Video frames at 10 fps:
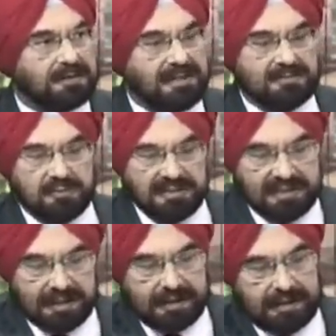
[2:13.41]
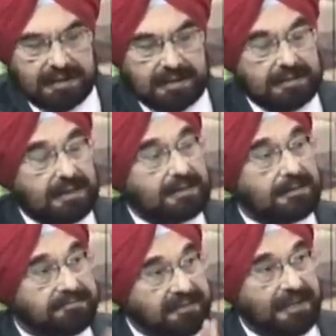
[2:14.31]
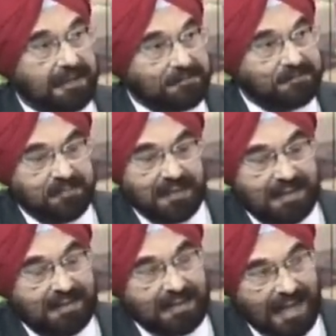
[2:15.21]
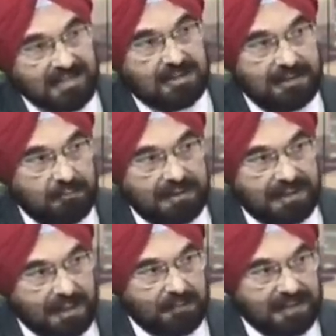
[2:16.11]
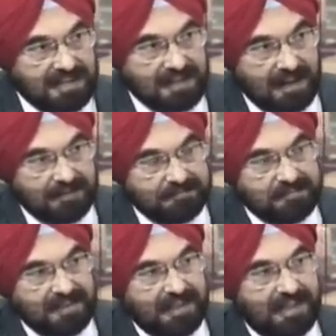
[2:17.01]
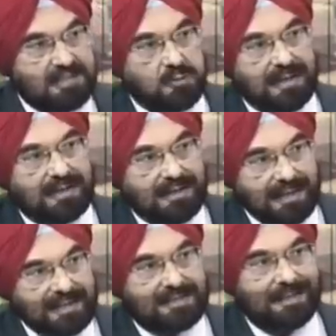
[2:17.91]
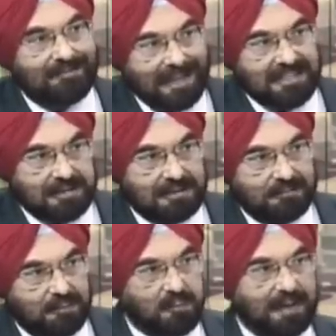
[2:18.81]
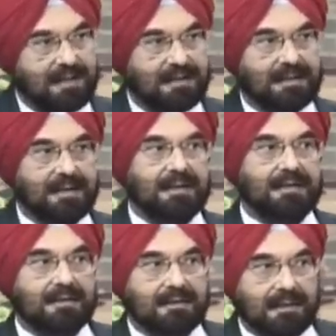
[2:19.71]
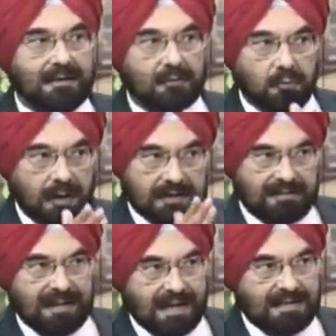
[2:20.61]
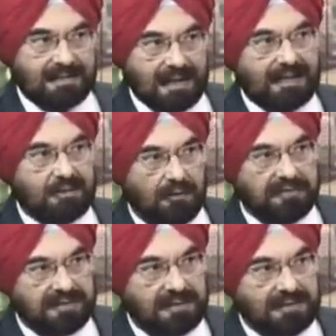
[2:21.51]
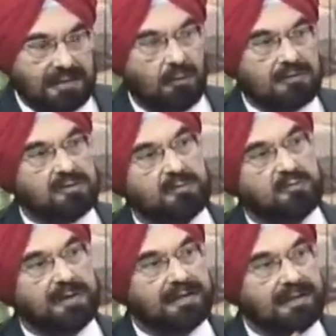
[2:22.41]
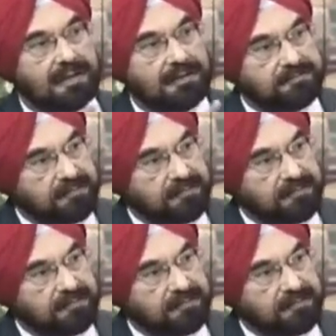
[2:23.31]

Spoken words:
General Surjit Singh, there is a feeling that actually what the government has done is to increase the wedge between the other ranks and the officers, and also between the